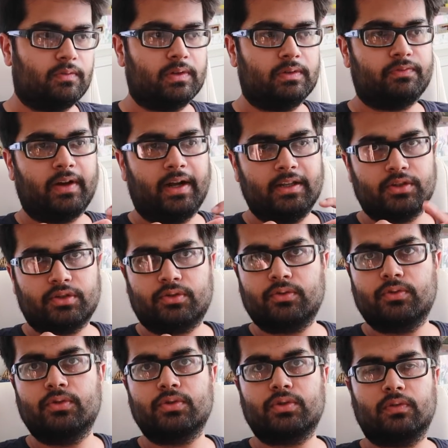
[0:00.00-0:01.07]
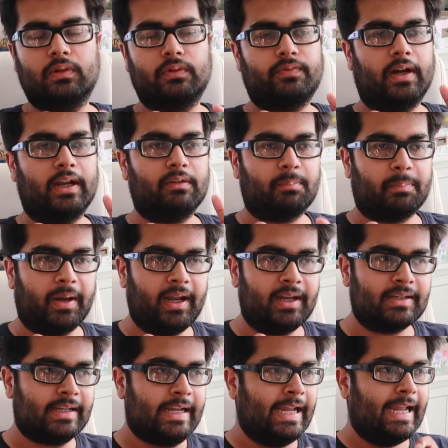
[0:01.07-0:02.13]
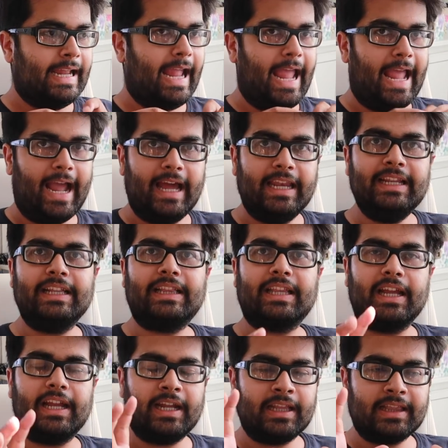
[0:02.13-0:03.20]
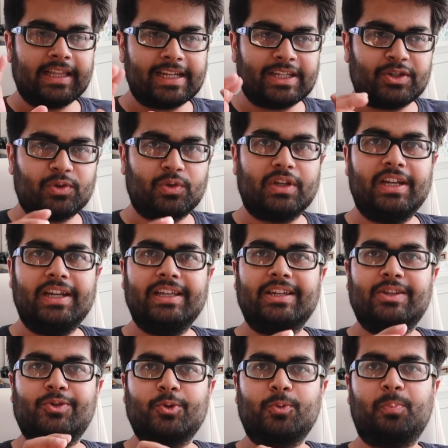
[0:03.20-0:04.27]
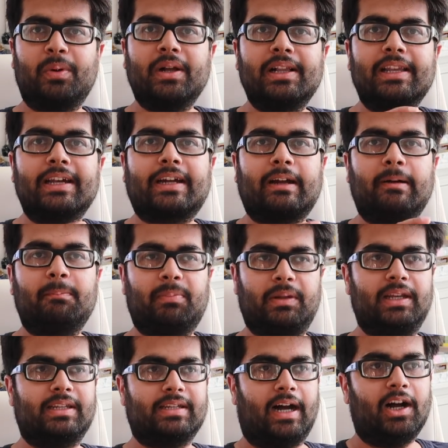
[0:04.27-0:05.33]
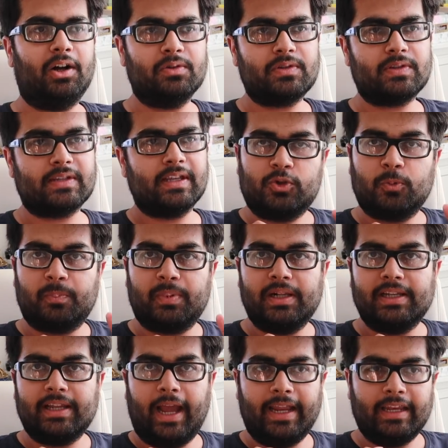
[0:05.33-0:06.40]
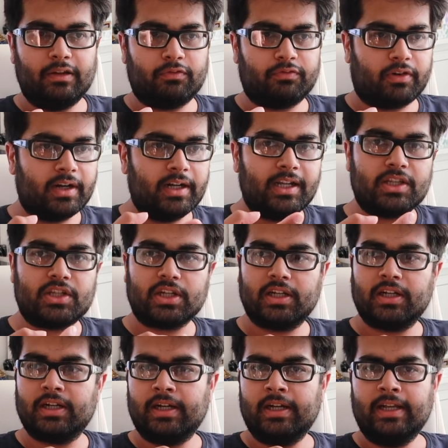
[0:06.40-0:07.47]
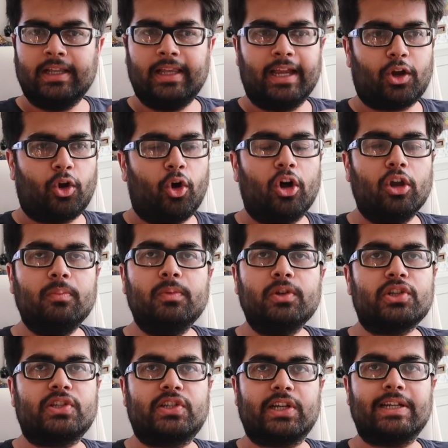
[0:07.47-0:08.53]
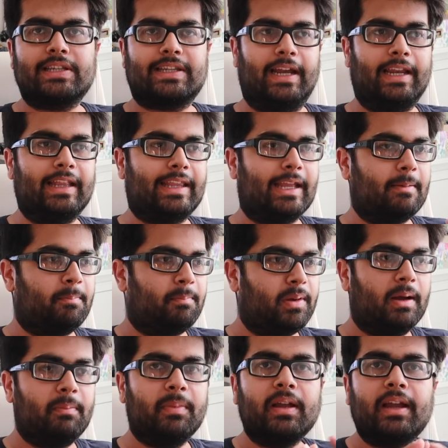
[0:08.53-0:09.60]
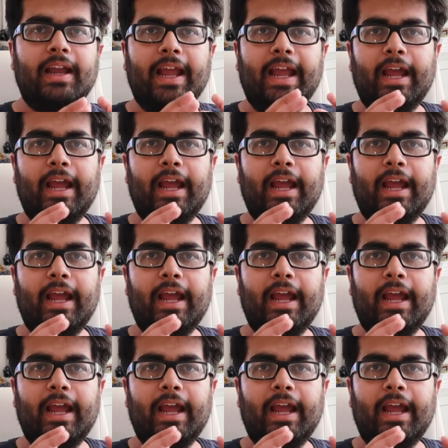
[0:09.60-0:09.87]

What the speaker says: you will find screws, you will find paint, anything that you need to build a complete house, to build any furniture, like almost just anything, plumbing,